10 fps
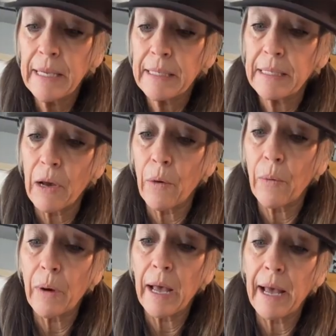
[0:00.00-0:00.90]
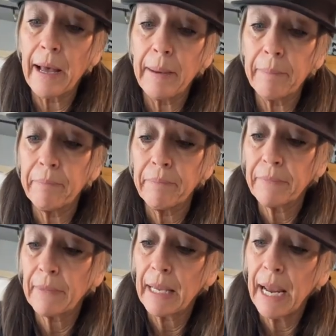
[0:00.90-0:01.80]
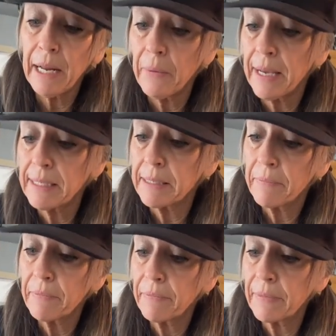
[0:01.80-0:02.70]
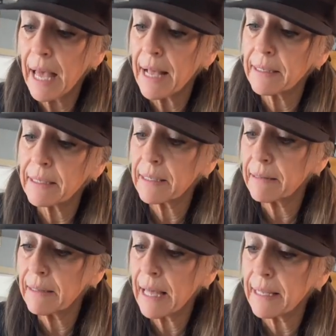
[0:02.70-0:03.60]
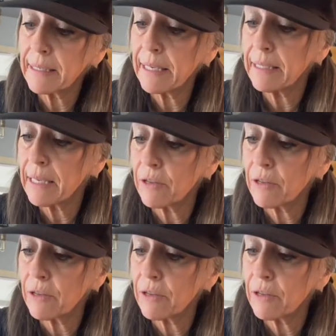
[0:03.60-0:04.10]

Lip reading: So anyways, that's it.